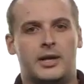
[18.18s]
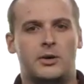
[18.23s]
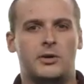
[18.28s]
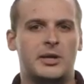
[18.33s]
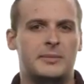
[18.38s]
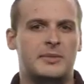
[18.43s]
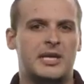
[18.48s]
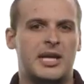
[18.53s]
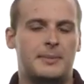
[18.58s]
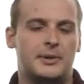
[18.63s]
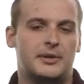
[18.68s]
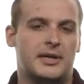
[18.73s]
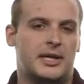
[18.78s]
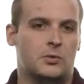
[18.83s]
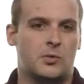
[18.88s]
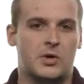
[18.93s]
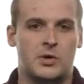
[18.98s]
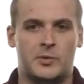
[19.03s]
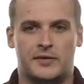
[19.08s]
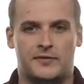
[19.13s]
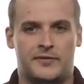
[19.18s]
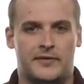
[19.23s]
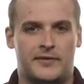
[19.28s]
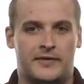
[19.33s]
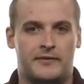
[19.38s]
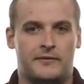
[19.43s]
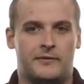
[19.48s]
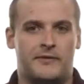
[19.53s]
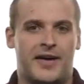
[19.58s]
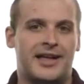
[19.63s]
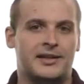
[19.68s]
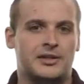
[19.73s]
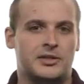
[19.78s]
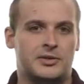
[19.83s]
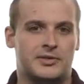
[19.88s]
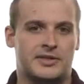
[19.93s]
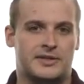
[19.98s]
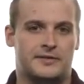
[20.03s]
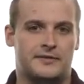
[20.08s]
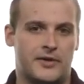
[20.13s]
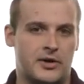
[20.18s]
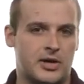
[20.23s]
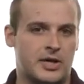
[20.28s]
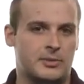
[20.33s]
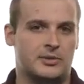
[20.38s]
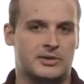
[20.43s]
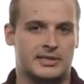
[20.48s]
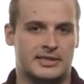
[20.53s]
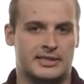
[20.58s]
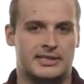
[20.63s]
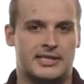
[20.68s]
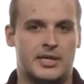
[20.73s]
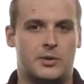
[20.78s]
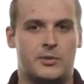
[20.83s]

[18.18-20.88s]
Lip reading: order to manipulate and work with values and variables in C,